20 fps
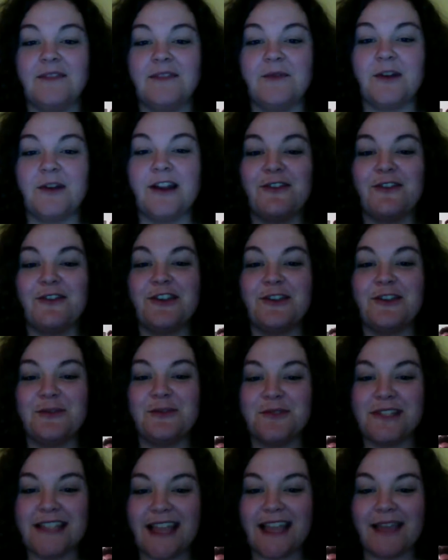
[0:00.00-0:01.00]
whatever you
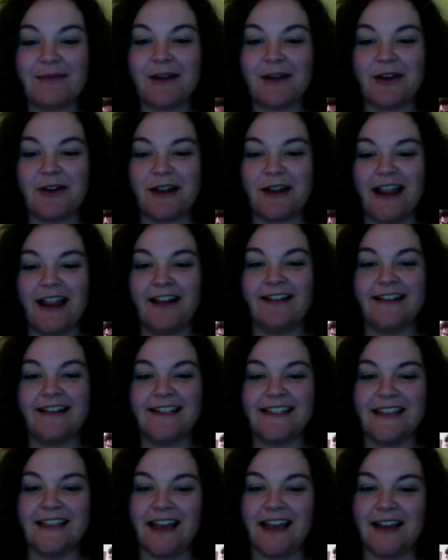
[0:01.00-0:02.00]
say about her hair
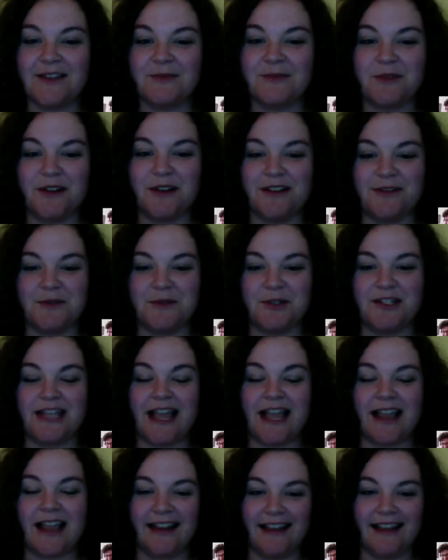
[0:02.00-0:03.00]
is not as weird as what
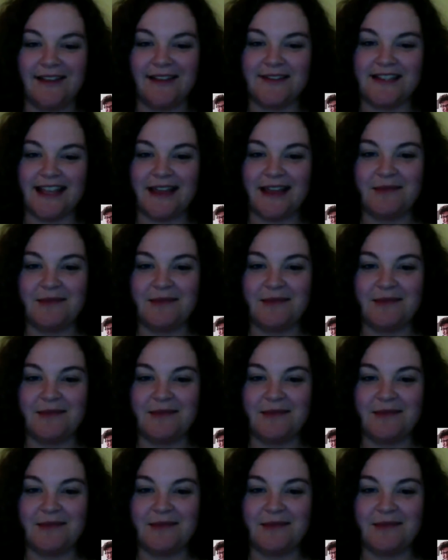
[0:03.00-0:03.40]
Zach and I have said